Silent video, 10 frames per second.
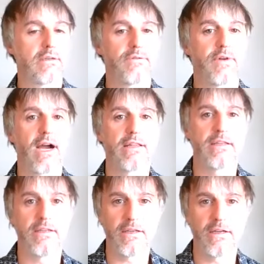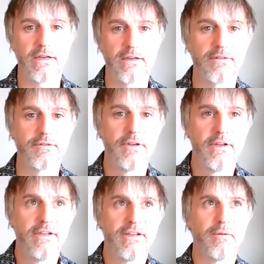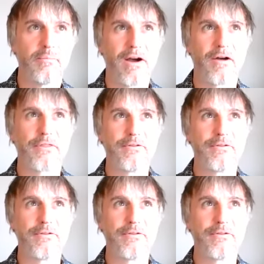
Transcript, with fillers: Divide the year of about